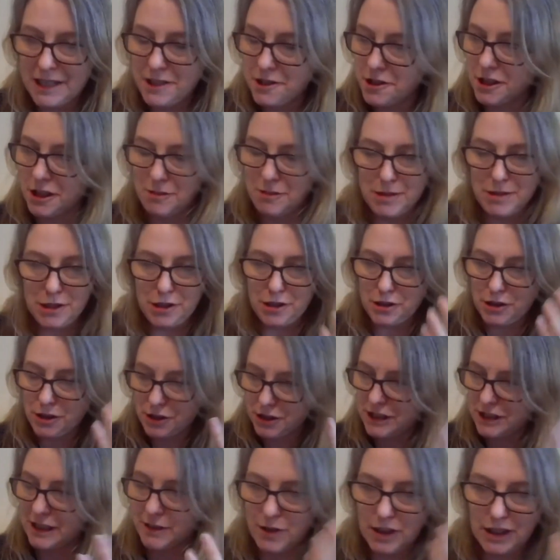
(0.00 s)
pension commission
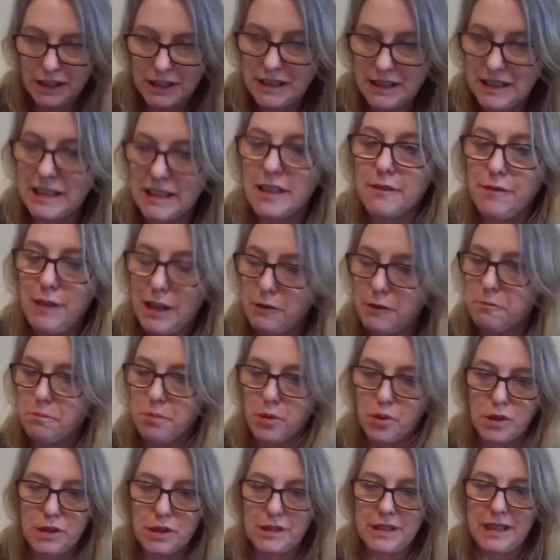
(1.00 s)
just to give an idea of how
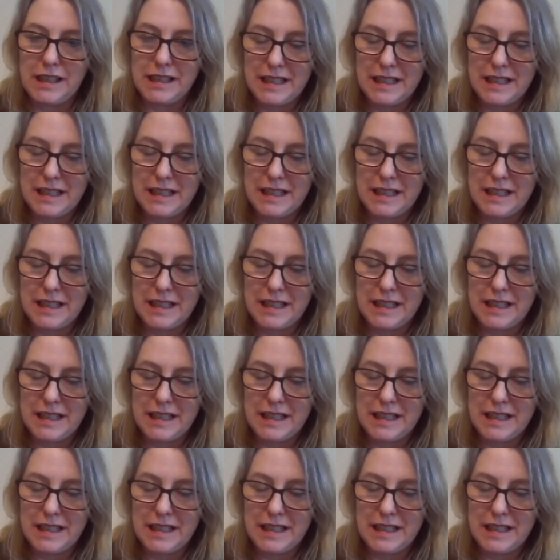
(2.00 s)
important